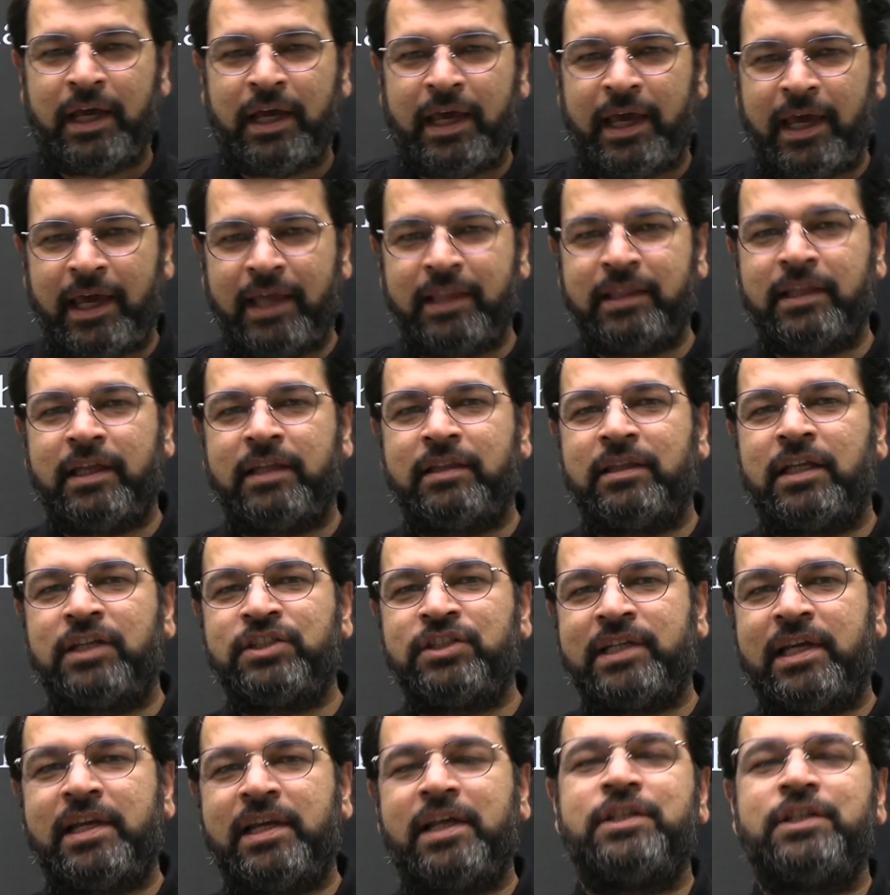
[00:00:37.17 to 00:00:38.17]
And then the
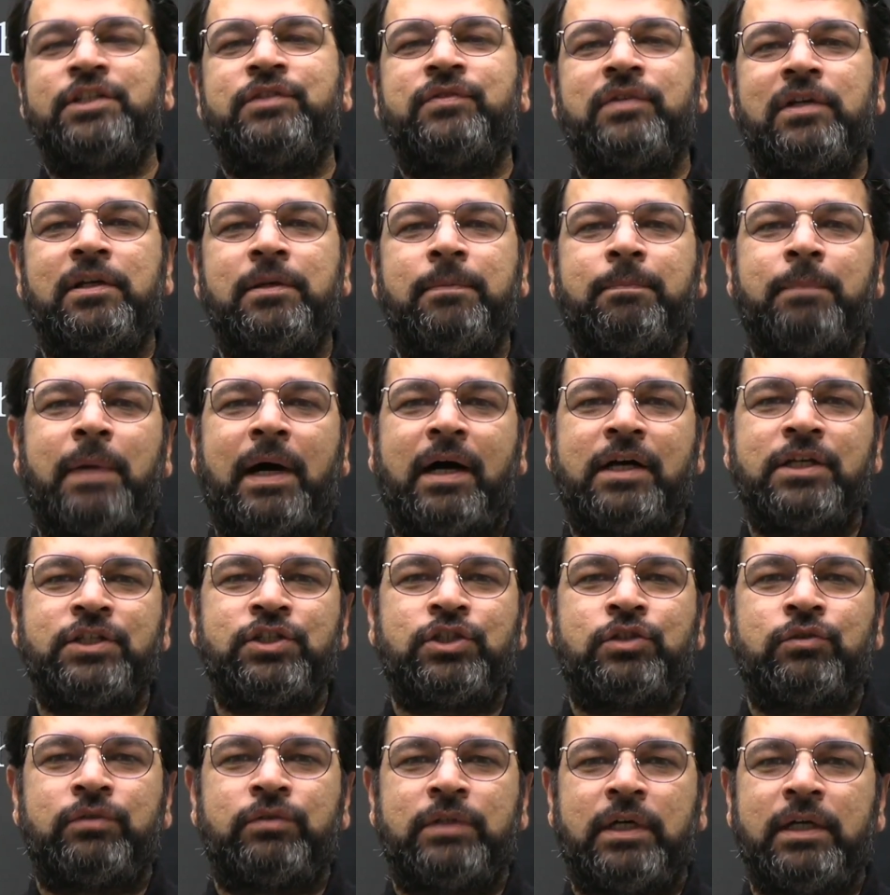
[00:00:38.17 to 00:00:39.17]
challenge will pass
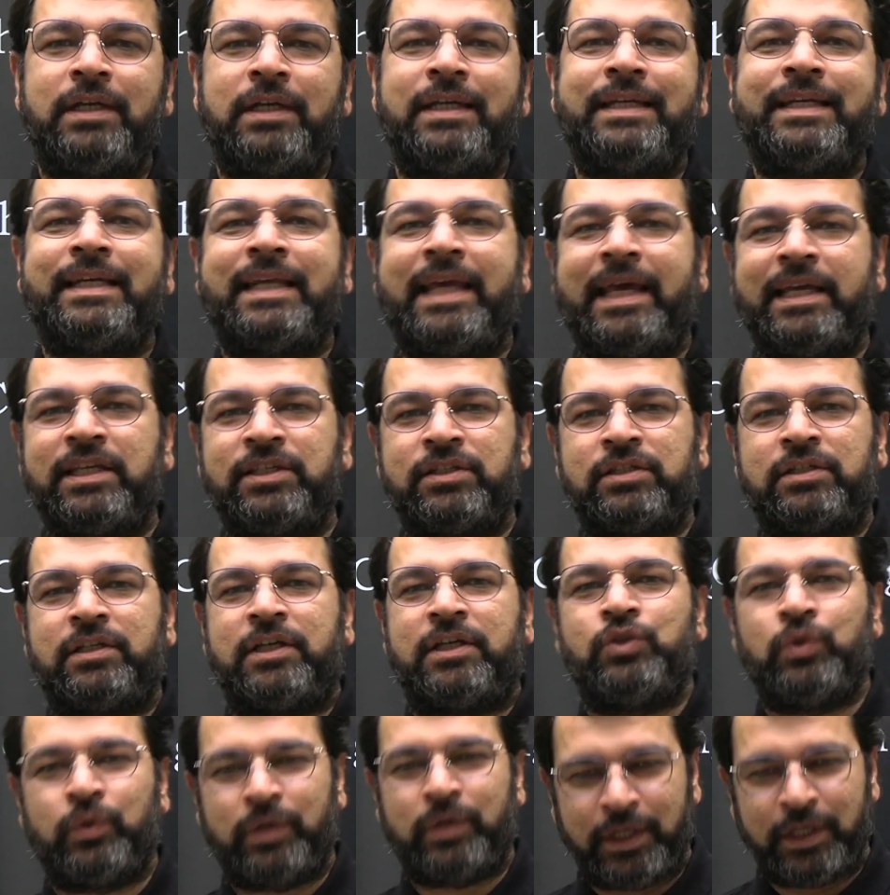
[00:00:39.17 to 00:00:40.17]
to the next
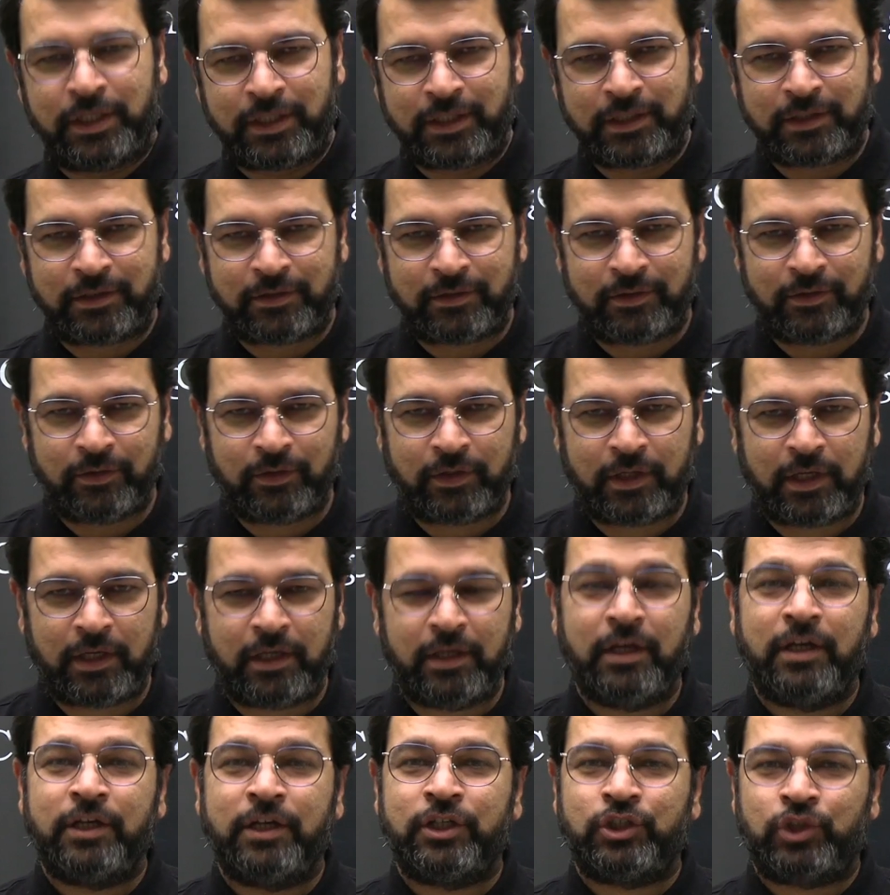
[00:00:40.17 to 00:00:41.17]
educator, okay?
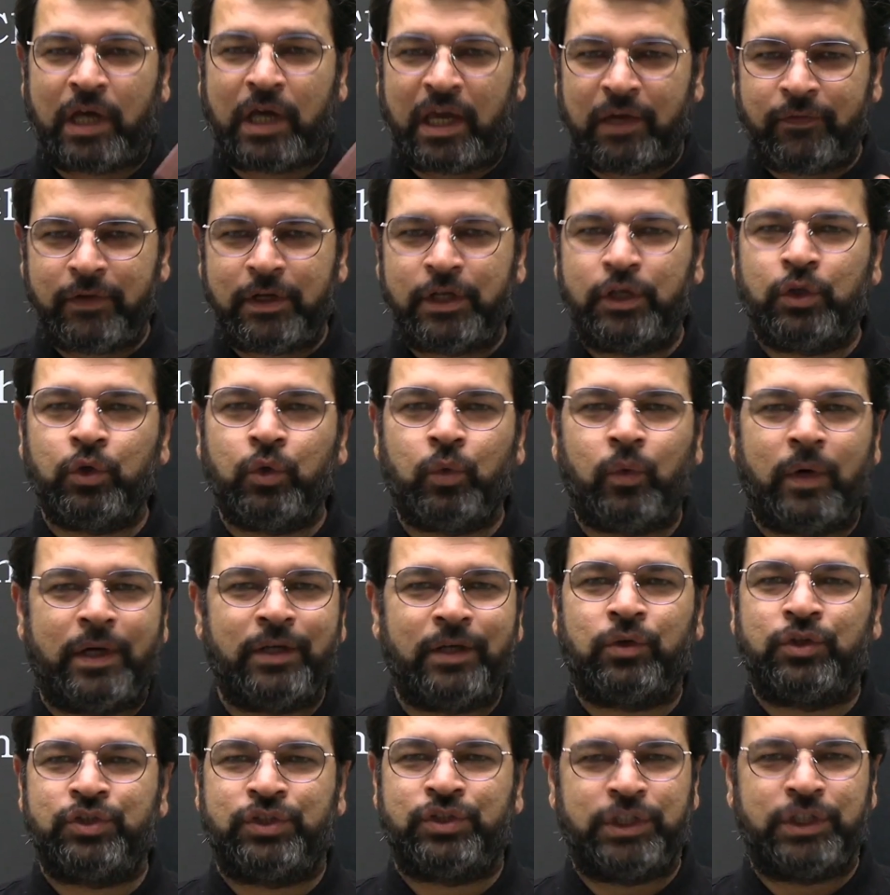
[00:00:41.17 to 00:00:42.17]
So I will do
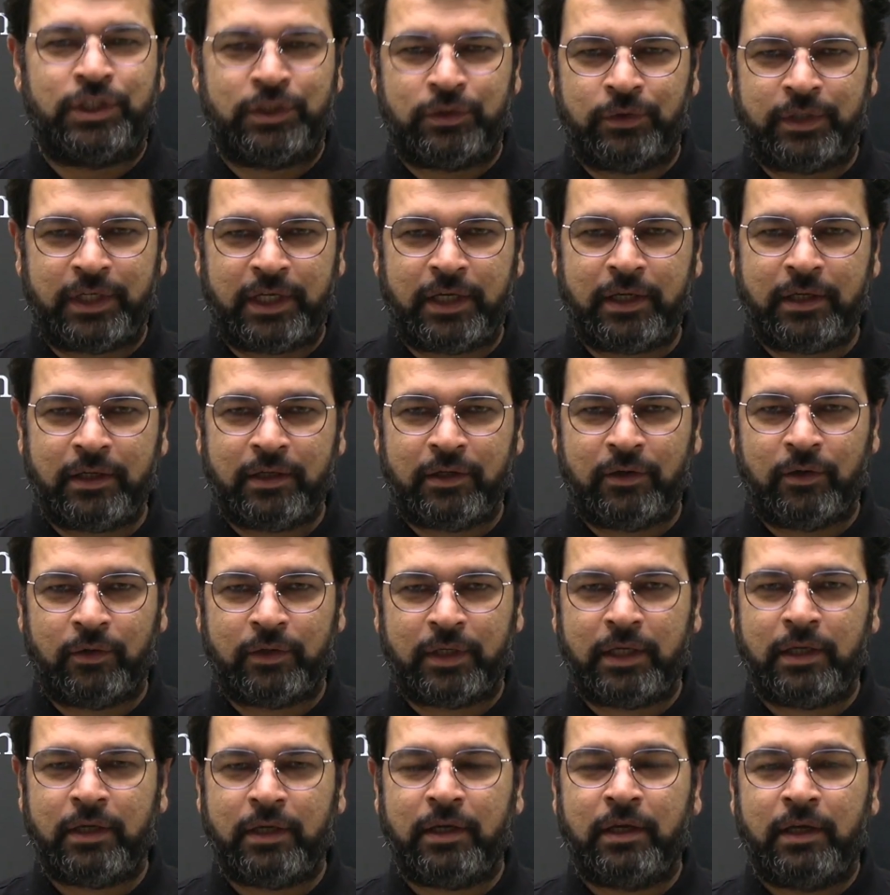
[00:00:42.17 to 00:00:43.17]
one question today,
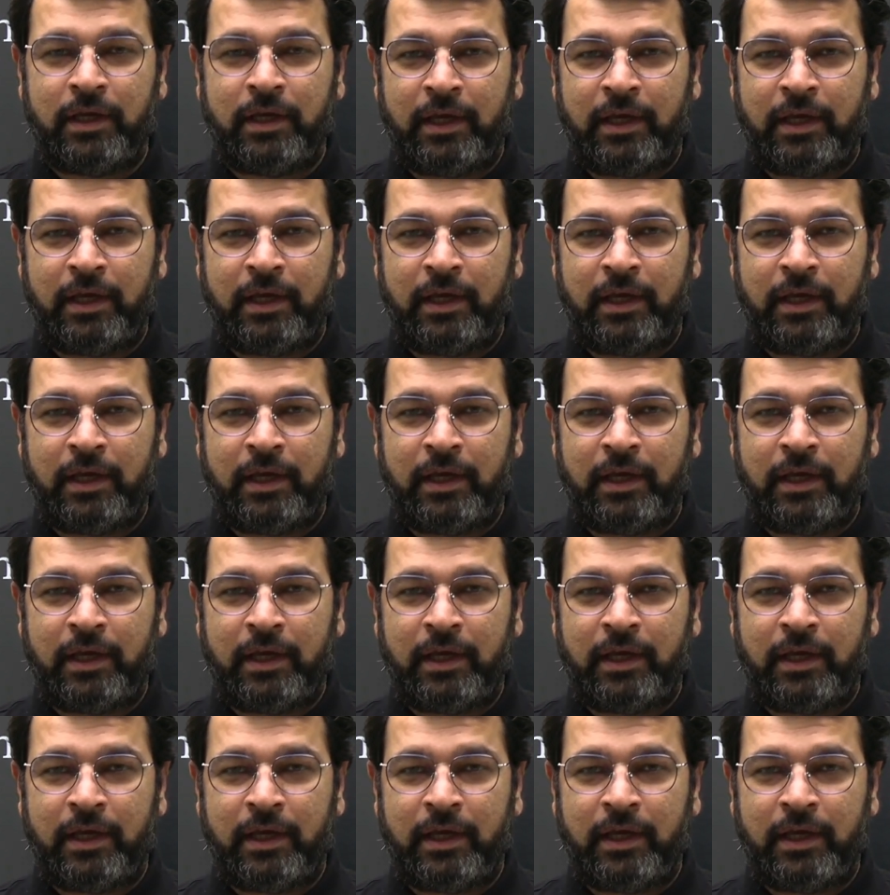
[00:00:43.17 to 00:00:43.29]
okay?